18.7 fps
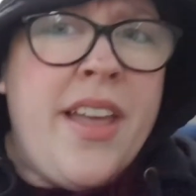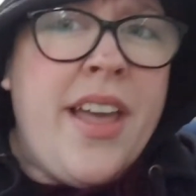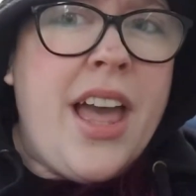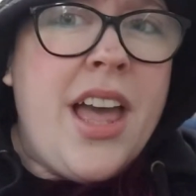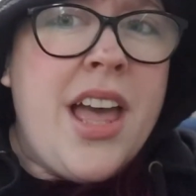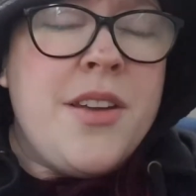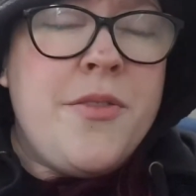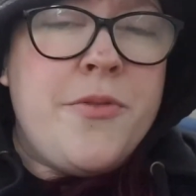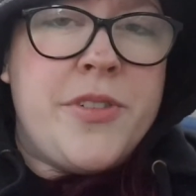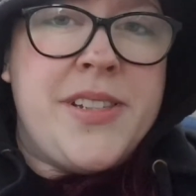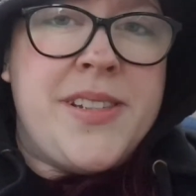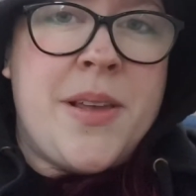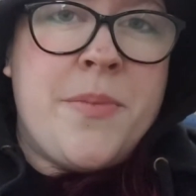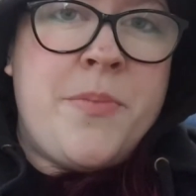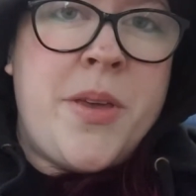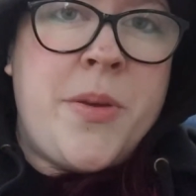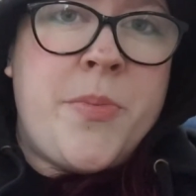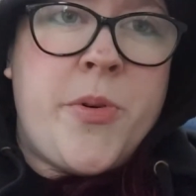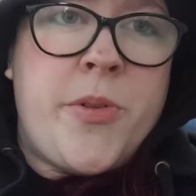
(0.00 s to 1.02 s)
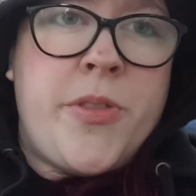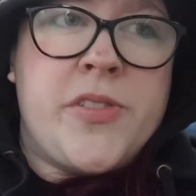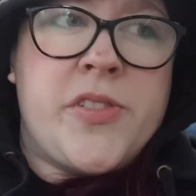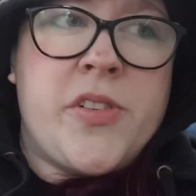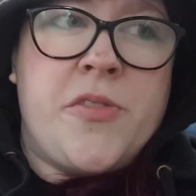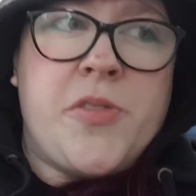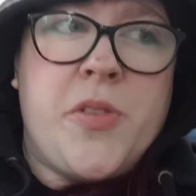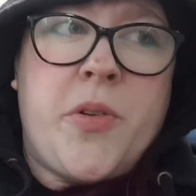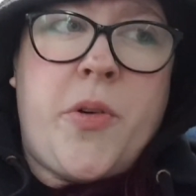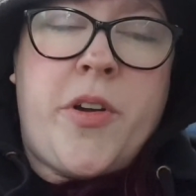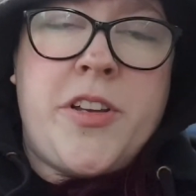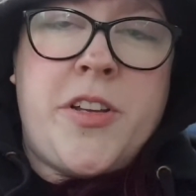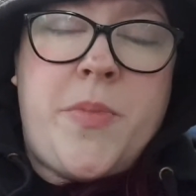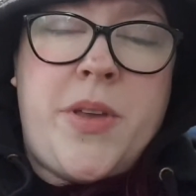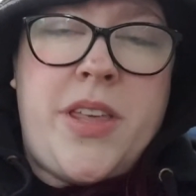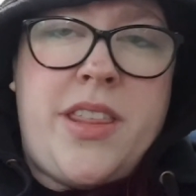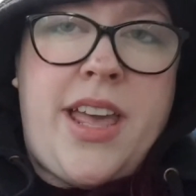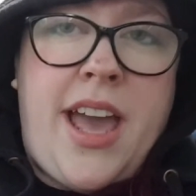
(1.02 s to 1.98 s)
And for some people, there's also going
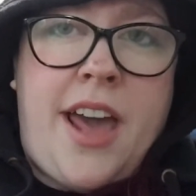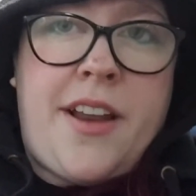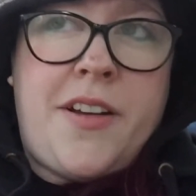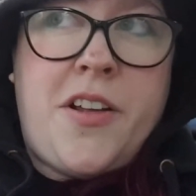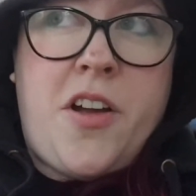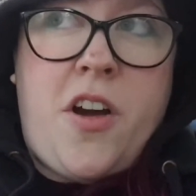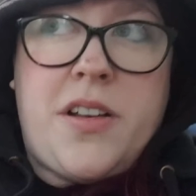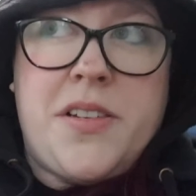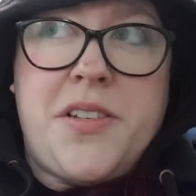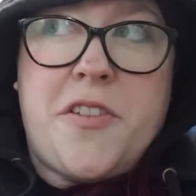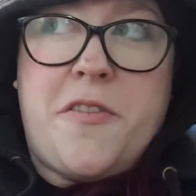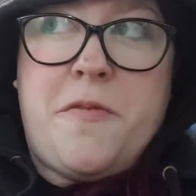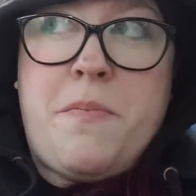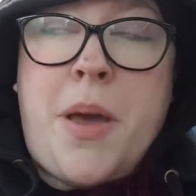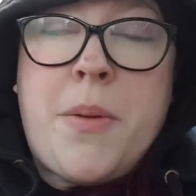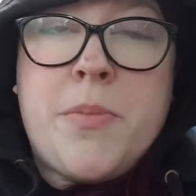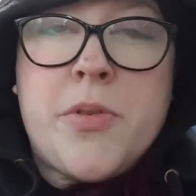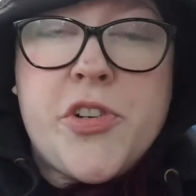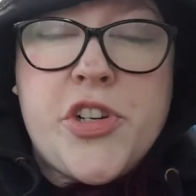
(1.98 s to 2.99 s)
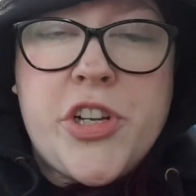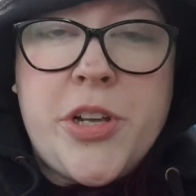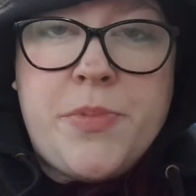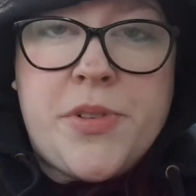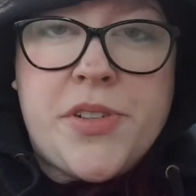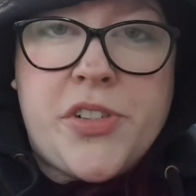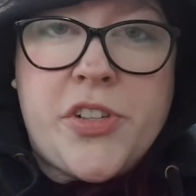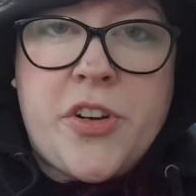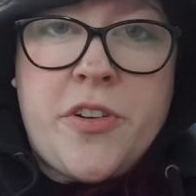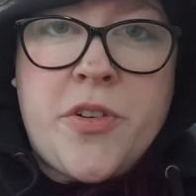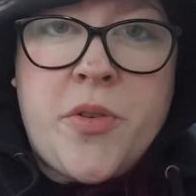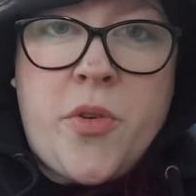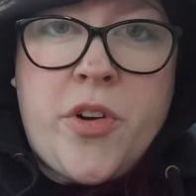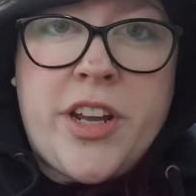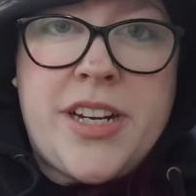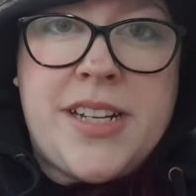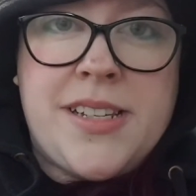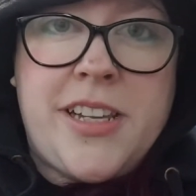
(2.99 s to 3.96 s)
to be the added cost of membership to certain
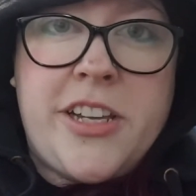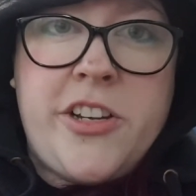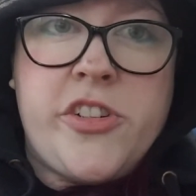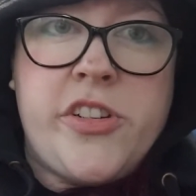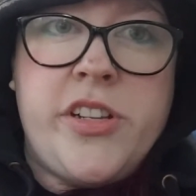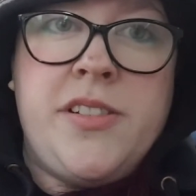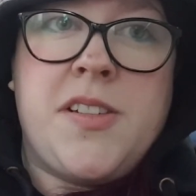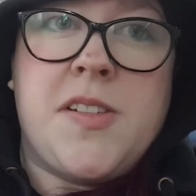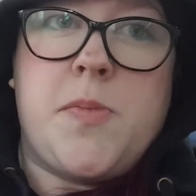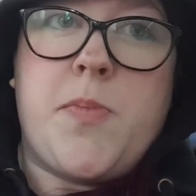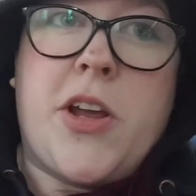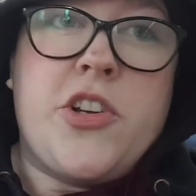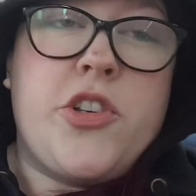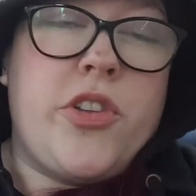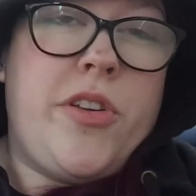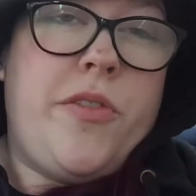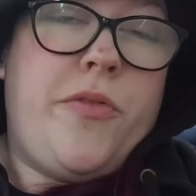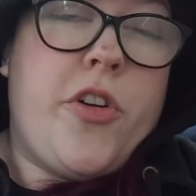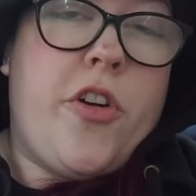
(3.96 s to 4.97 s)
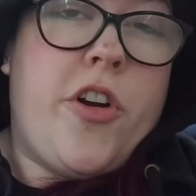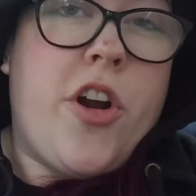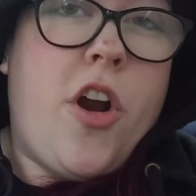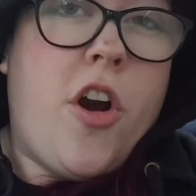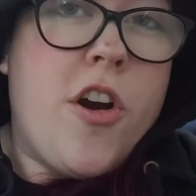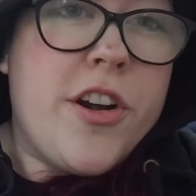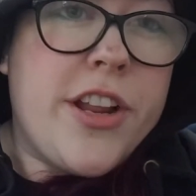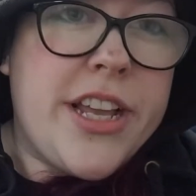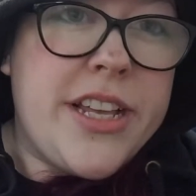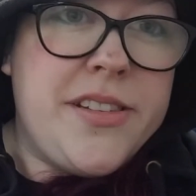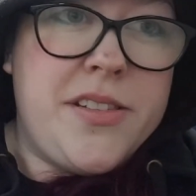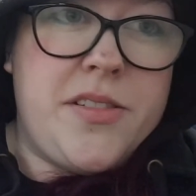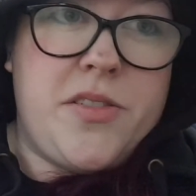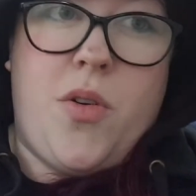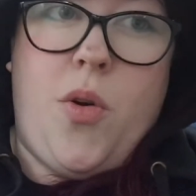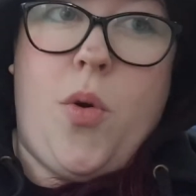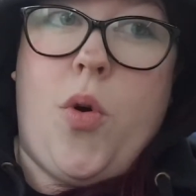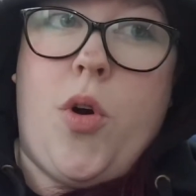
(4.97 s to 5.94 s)
organizations, especially if you're an
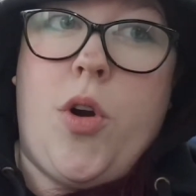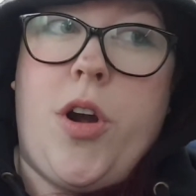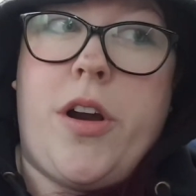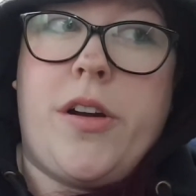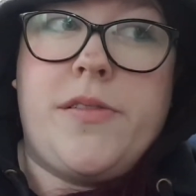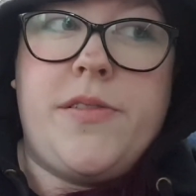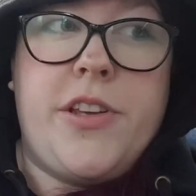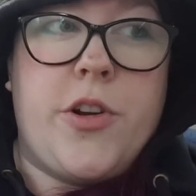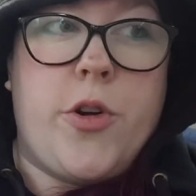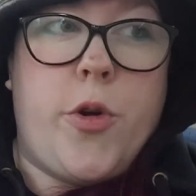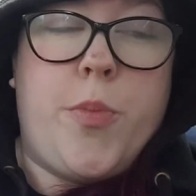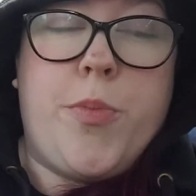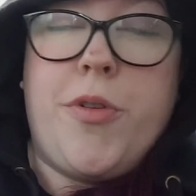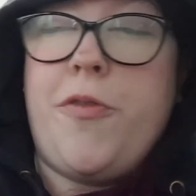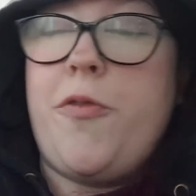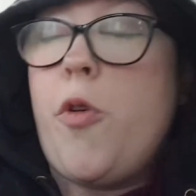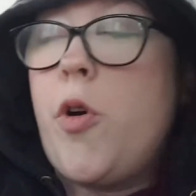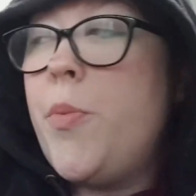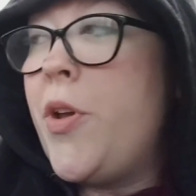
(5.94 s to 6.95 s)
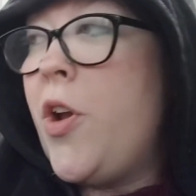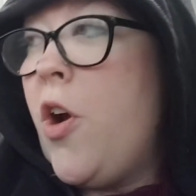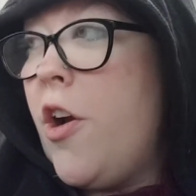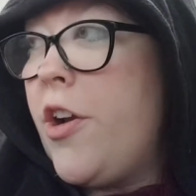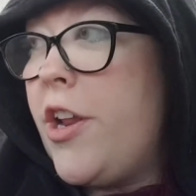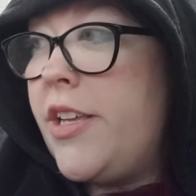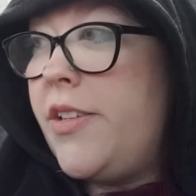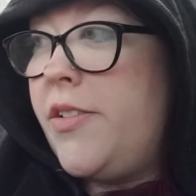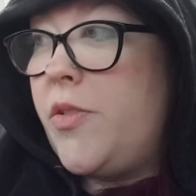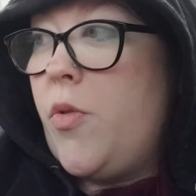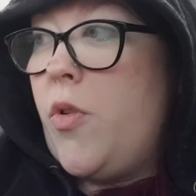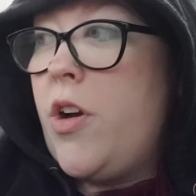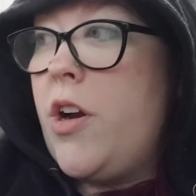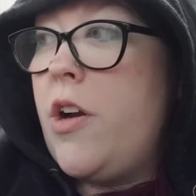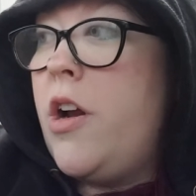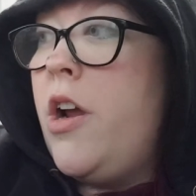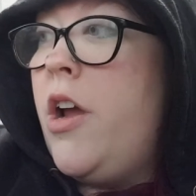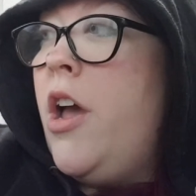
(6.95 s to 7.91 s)
artist, or, you know, performing artist,
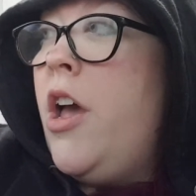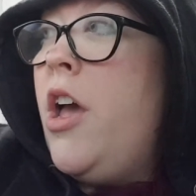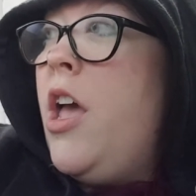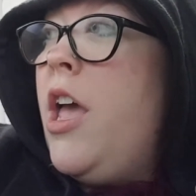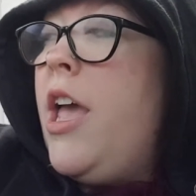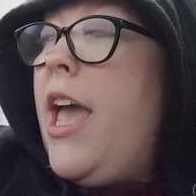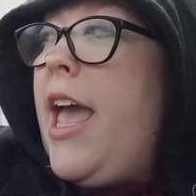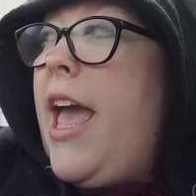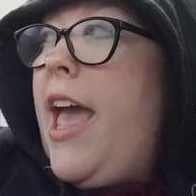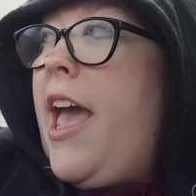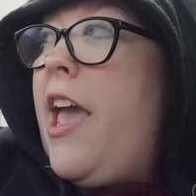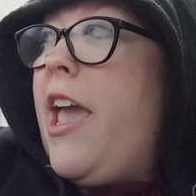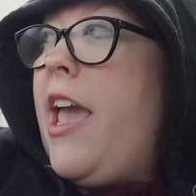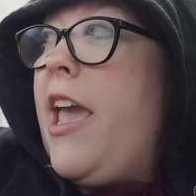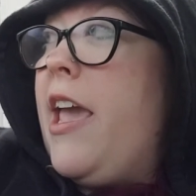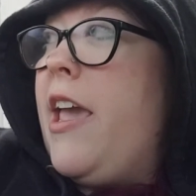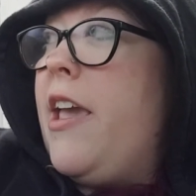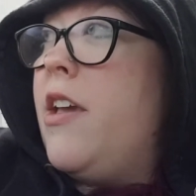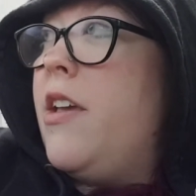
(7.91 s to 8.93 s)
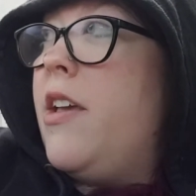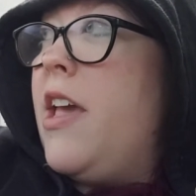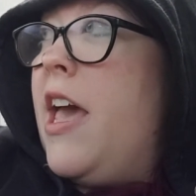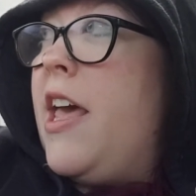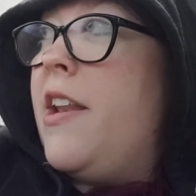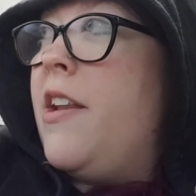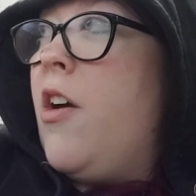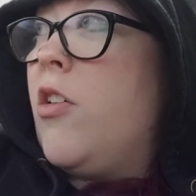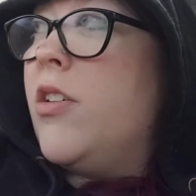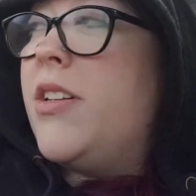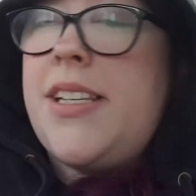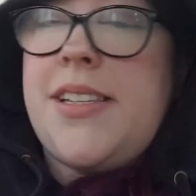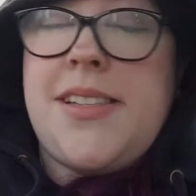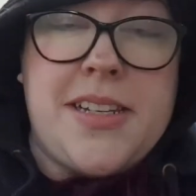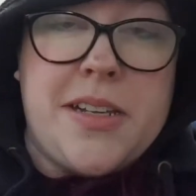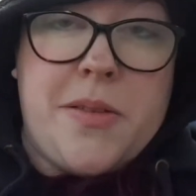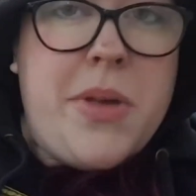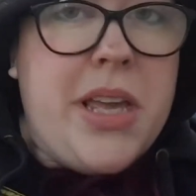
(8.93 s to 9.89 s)
or an
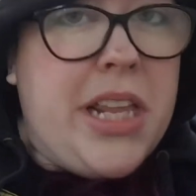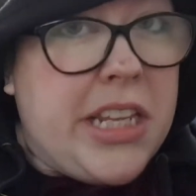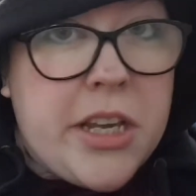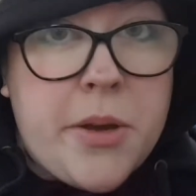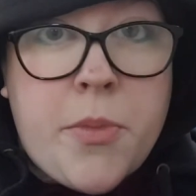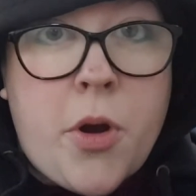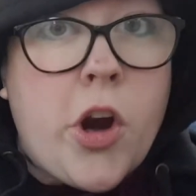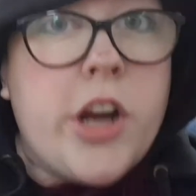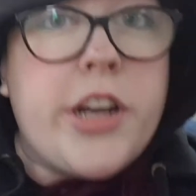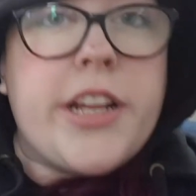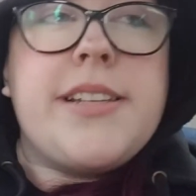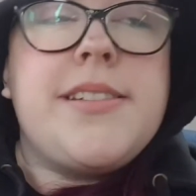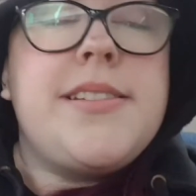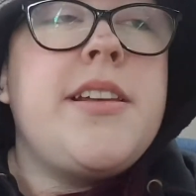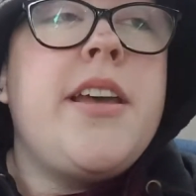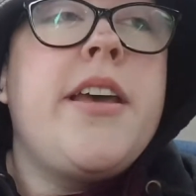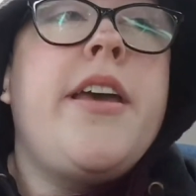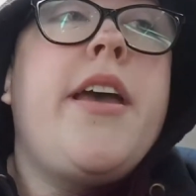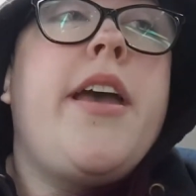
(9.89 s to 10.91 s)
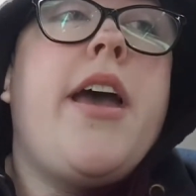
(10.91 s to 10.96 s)
artistic medium artist.